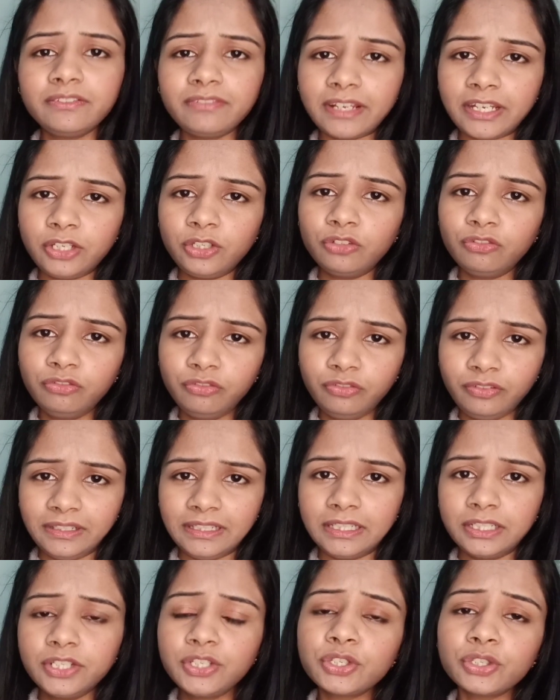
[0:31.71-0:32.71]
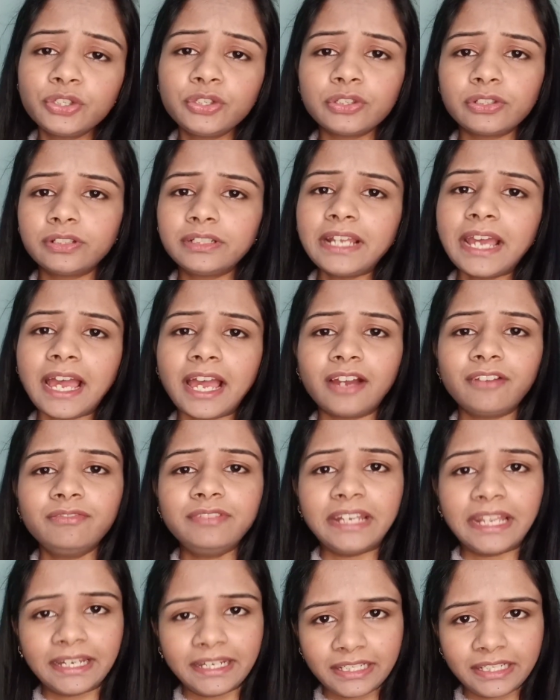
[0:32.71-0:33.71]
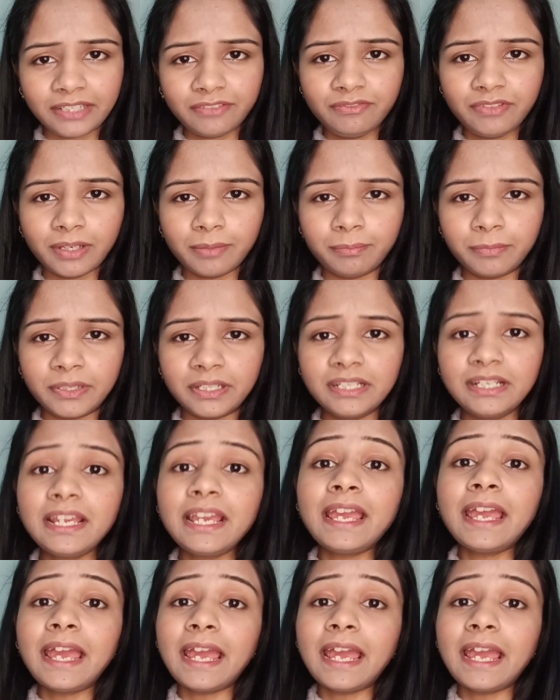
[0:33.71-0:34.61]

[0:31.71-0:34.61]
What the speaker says: revenue field should not have negative number